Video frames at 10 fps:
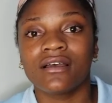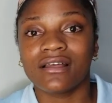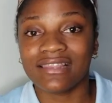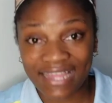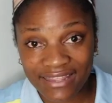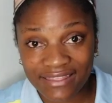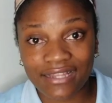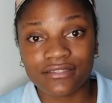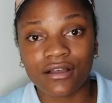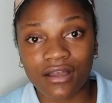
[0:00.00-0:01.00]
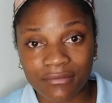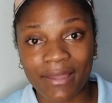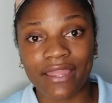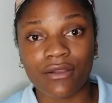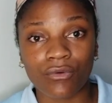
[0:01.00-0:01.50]
like that on
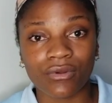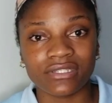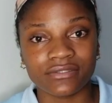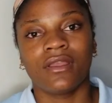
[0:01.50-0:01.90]
my own.